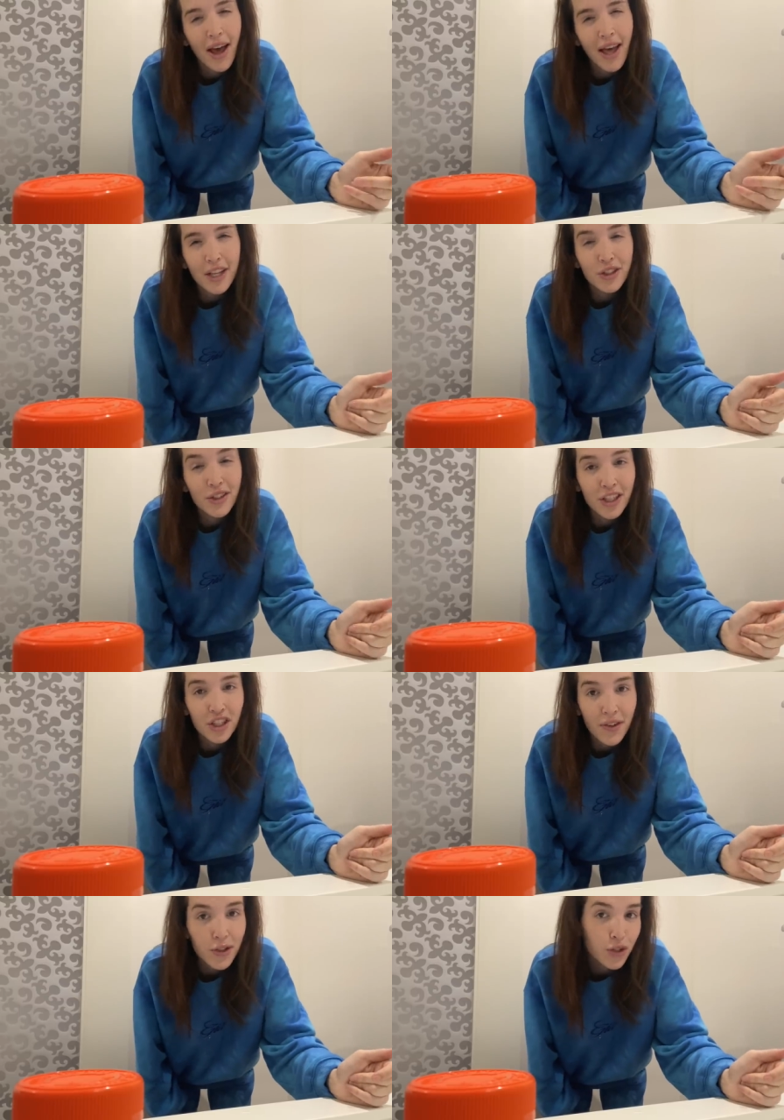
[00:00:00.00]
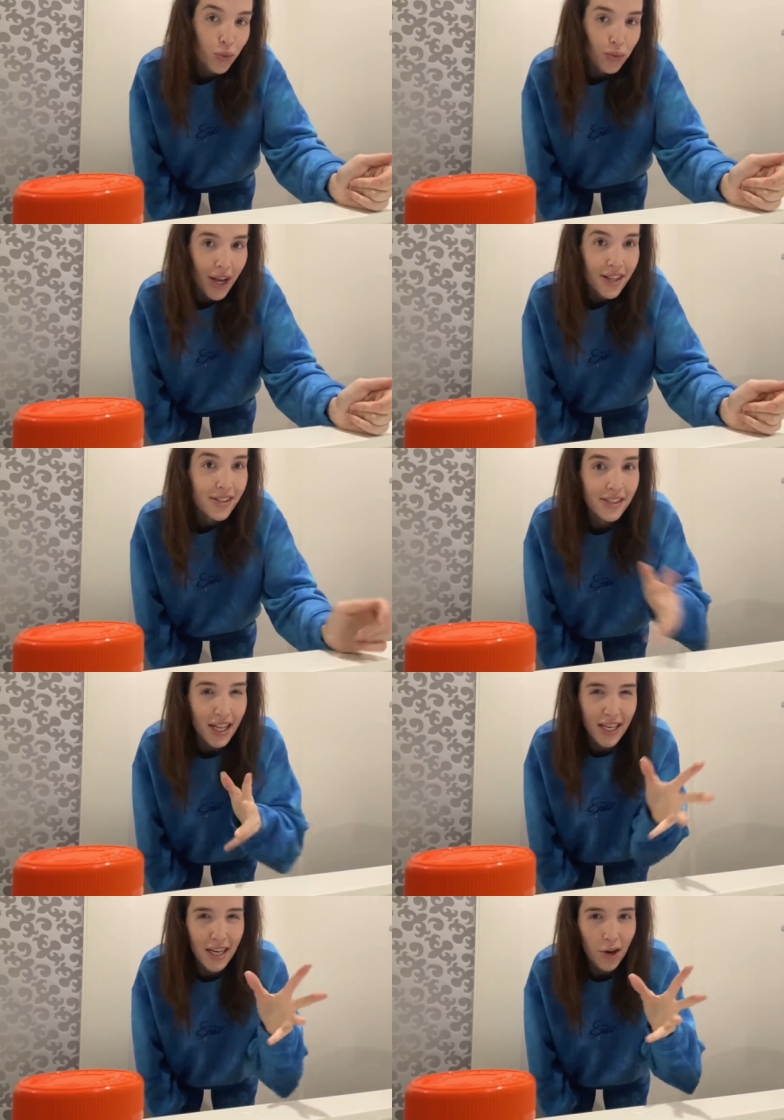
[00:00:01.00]
And it just felt so right
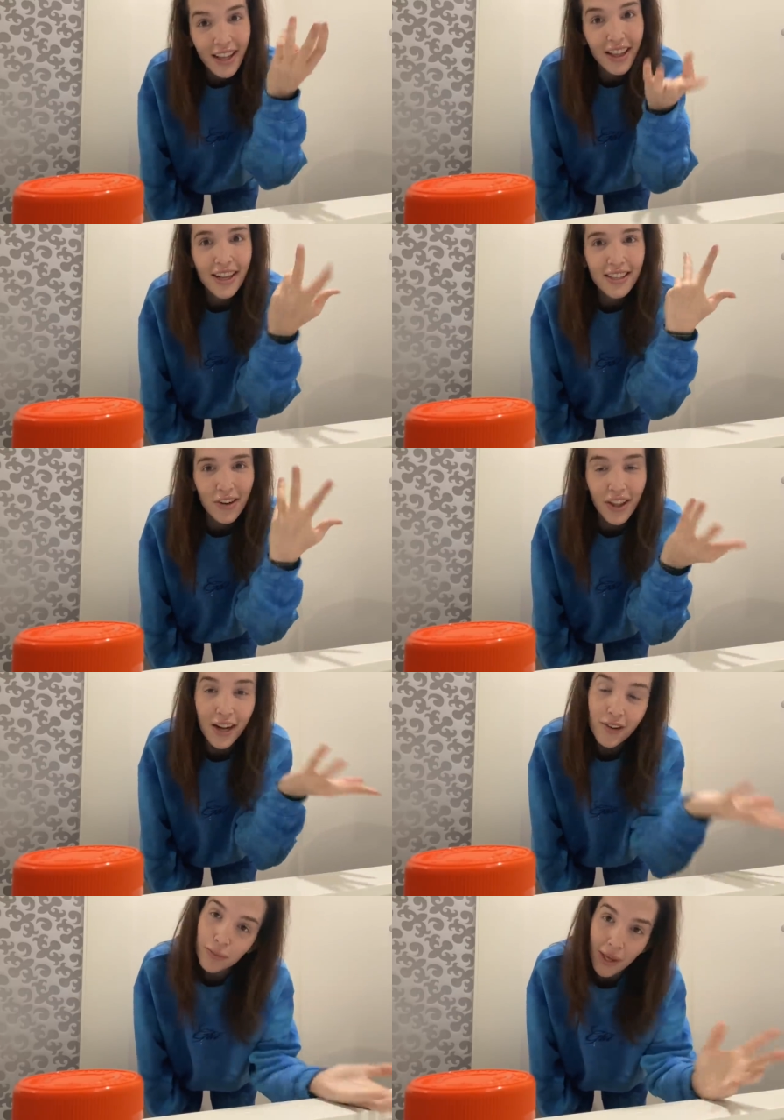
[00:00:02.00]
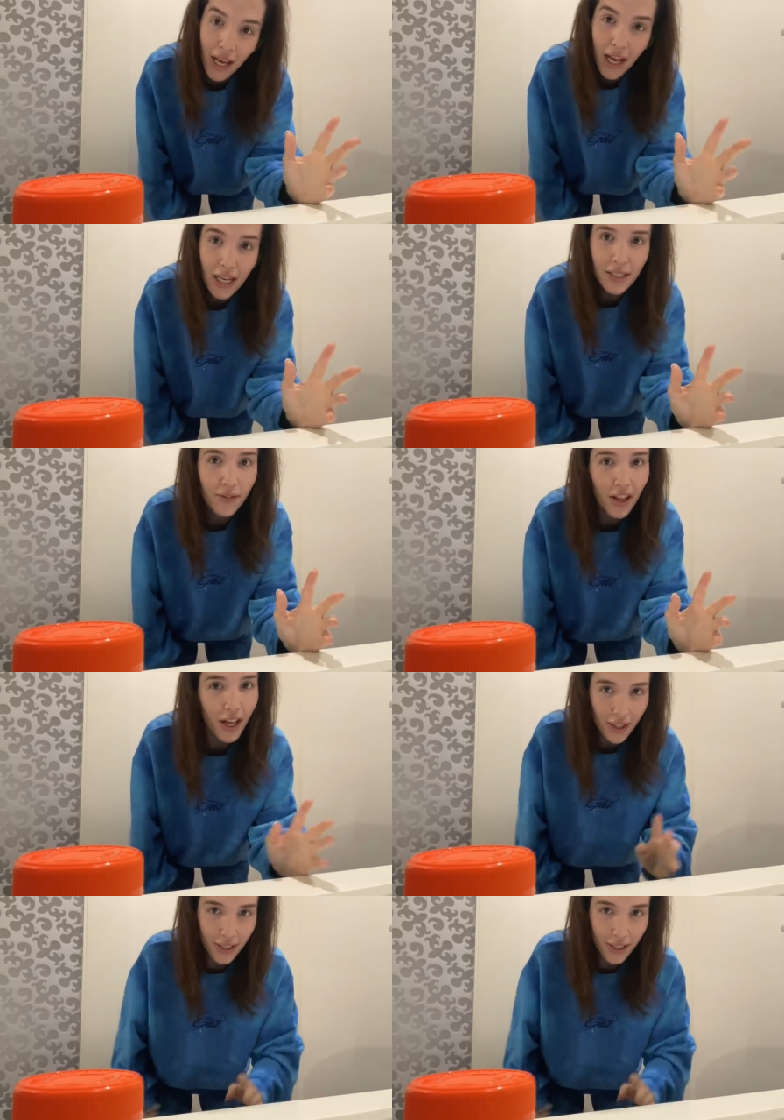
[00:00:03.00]
sitting down. It like sounded like I was peeing because I was like